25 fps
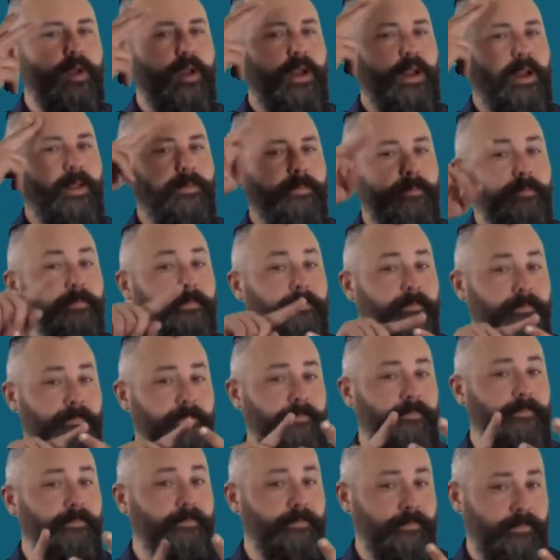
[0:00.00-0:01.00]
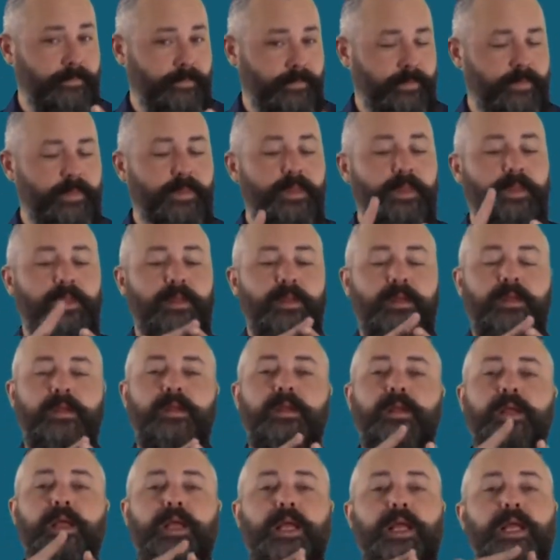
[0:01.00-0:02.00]
There are two types of
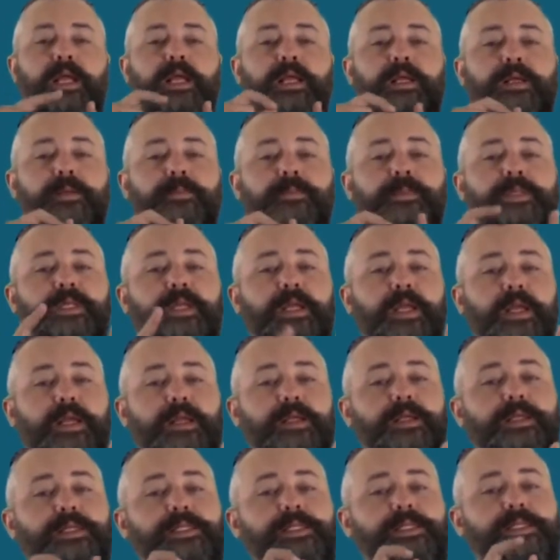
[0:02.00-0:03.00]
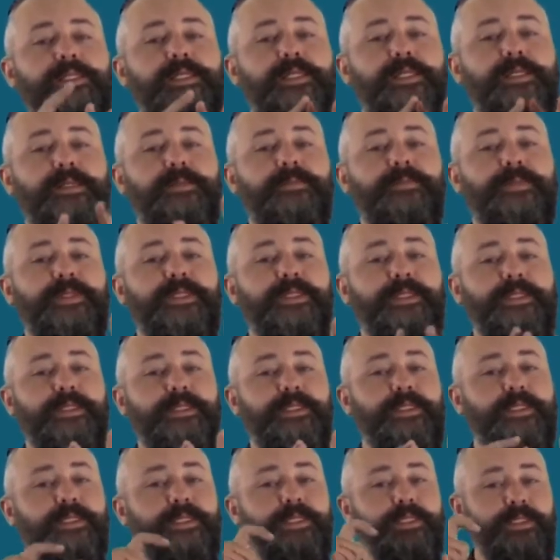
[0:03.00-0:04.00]
outbreaks. An epidemic is
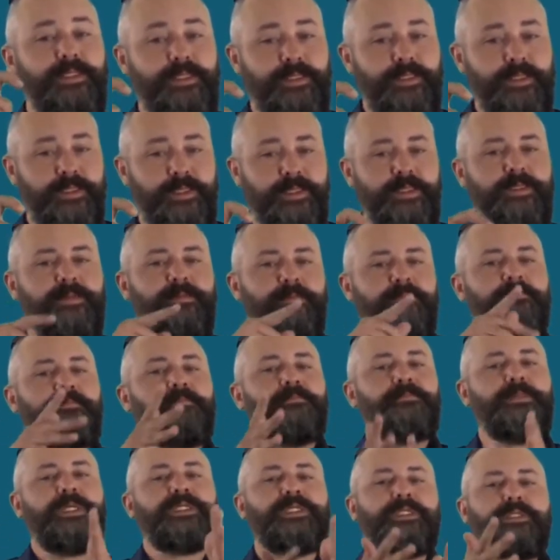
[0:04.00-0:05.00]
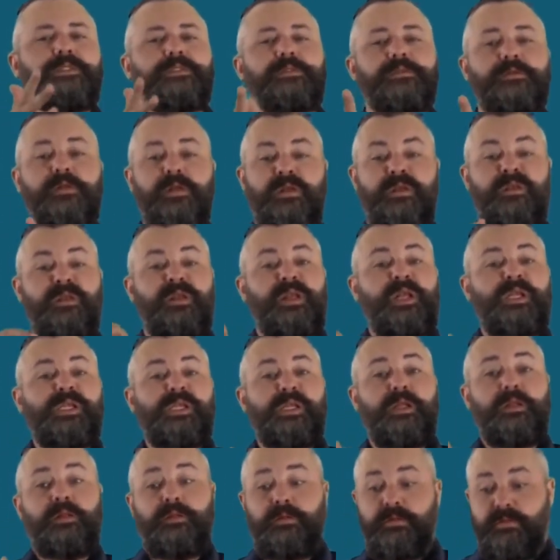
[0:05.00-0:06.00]
when a contagious, infectious, or viral
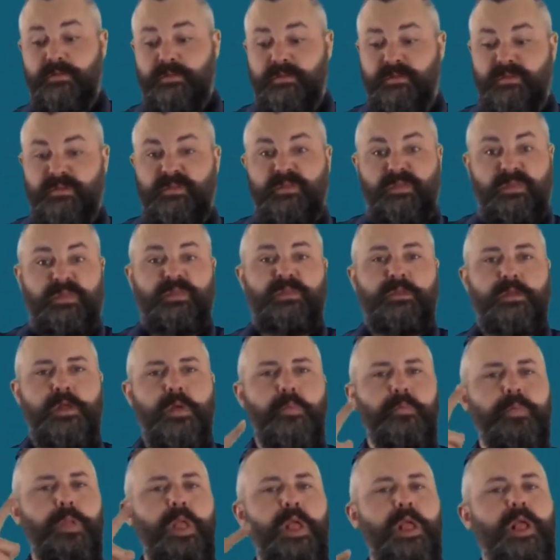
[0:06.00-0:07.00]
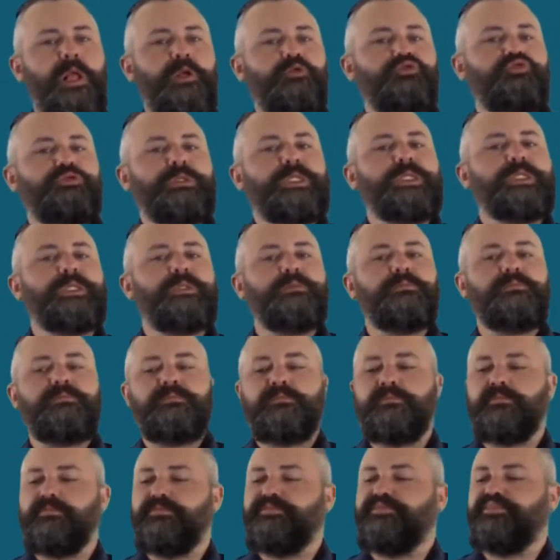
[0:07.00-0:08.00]
illness spreads to many
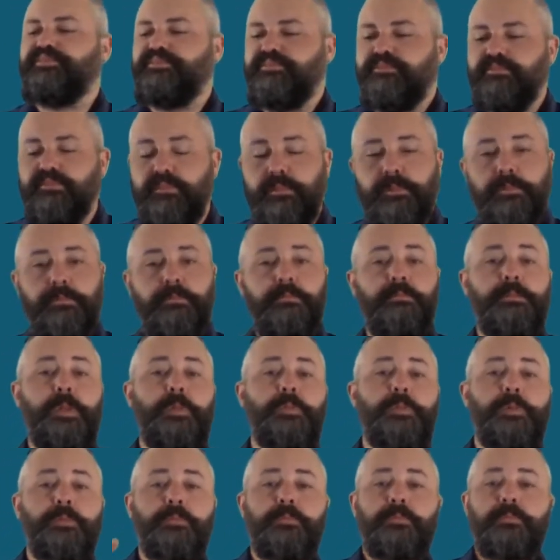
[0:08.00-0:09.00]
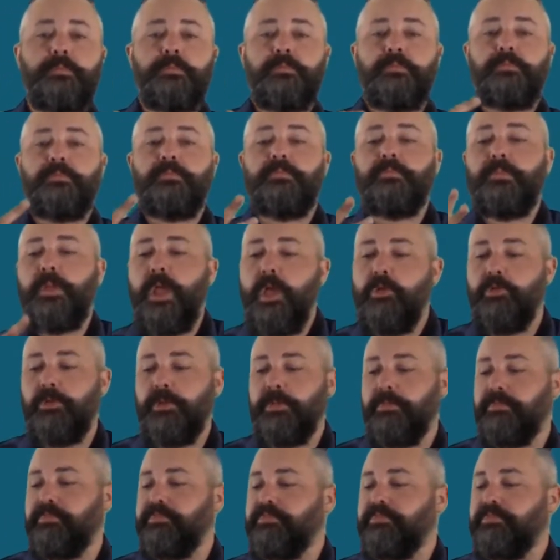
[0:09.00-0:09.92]
people in one specific geographic region.